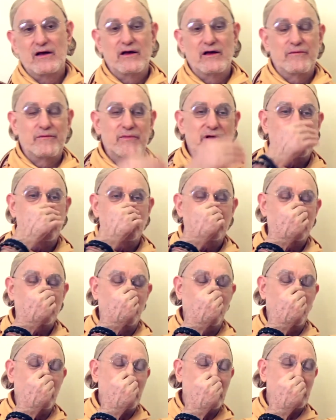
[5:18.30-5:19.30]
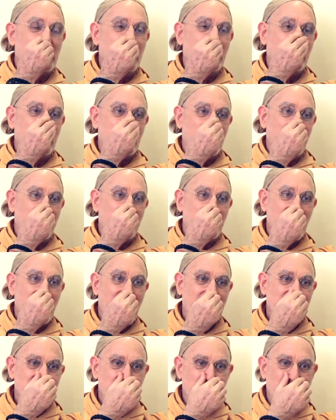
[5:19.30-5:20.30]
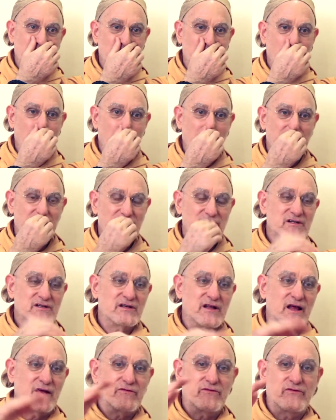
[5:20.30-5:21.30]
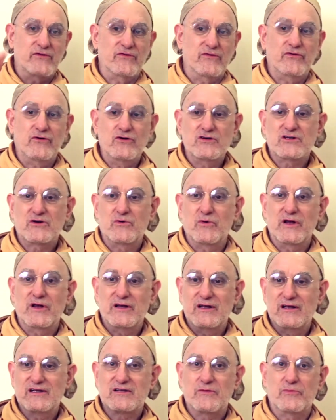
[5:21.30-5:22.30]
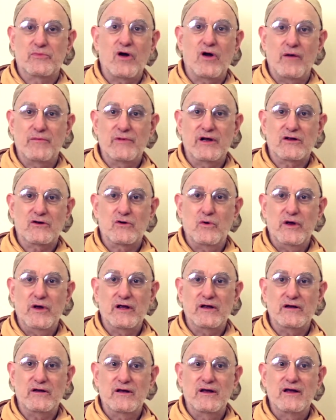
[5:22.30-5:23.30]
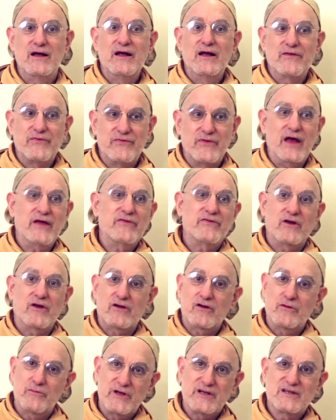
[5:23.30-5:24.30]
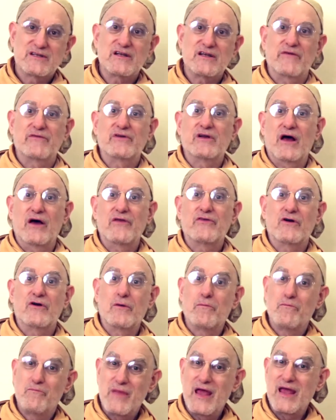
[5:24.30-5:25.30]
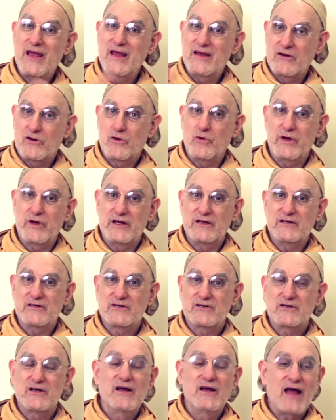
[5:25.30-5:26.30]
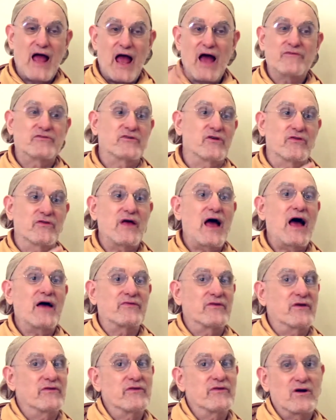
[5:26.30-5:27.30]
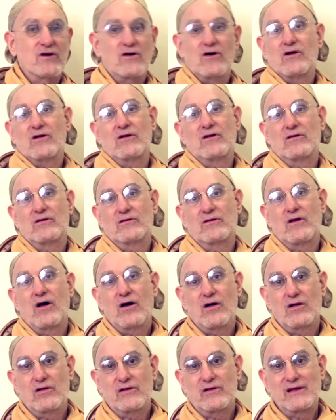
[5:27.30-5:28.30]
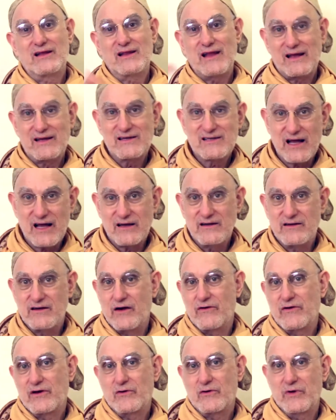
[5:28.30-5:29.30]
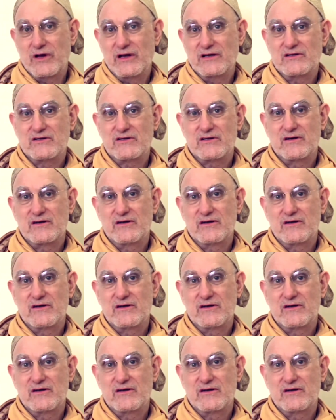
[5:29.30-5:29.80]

Because when the king, if he has many wives, that the first queen is the prominent queen. Then there could be 7 other main queens. After that, then they're all like secondary queens.